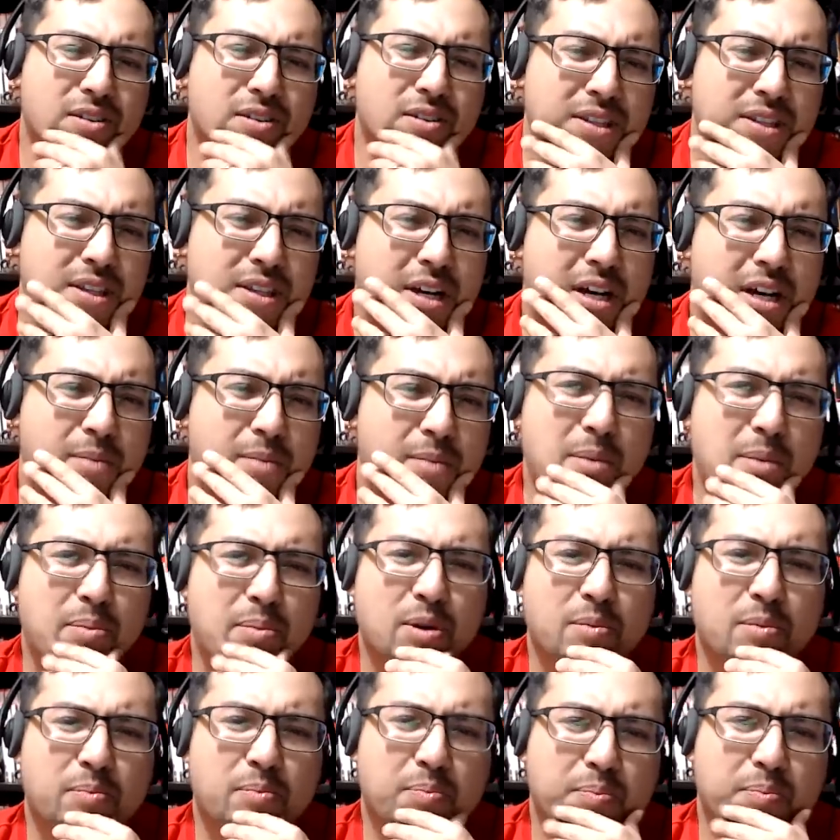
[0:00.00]
My wife uh, is
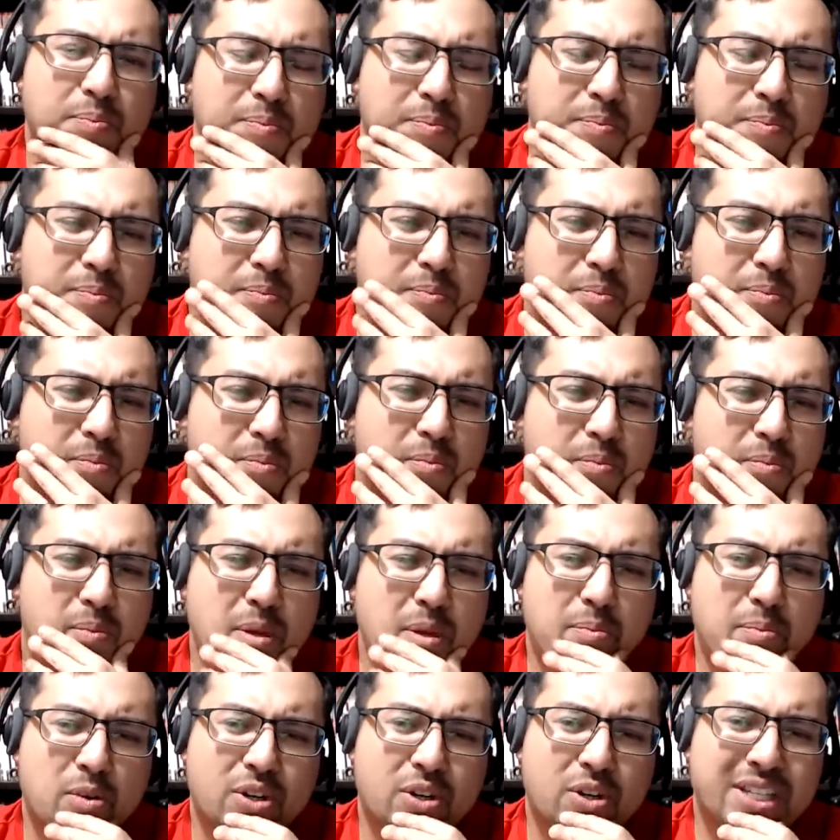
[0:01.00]
off are, of work.
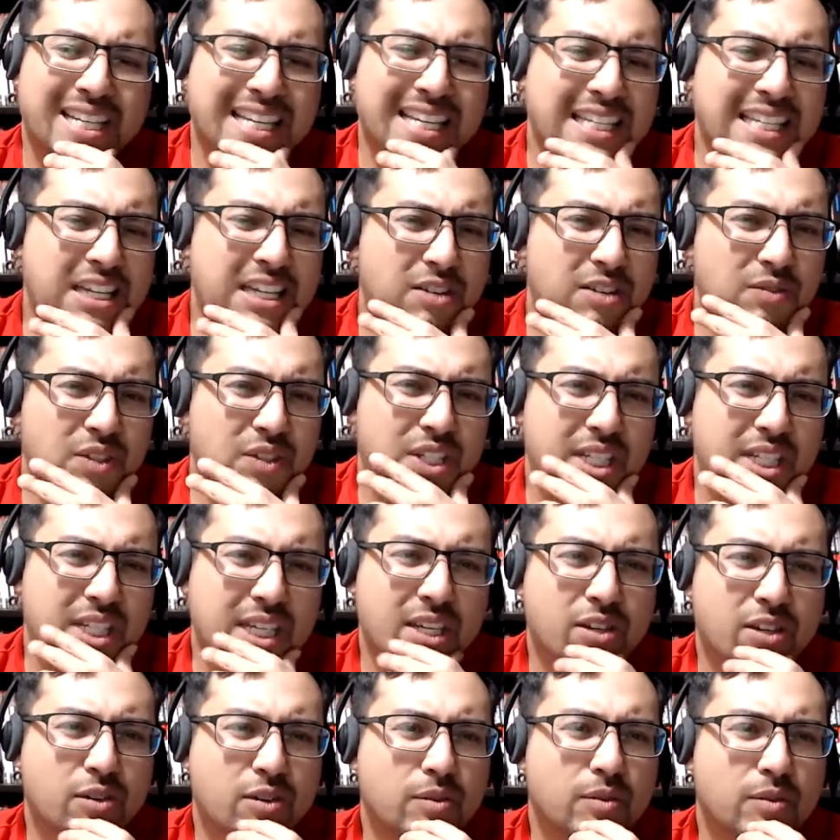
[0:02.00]
People are saying they don't see
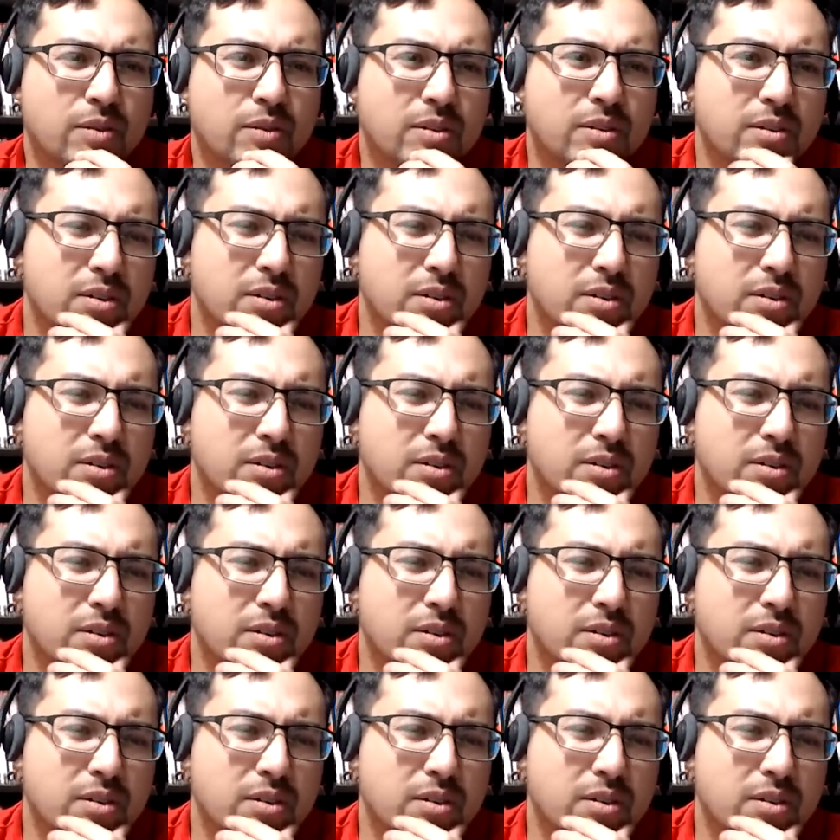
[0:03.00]
you.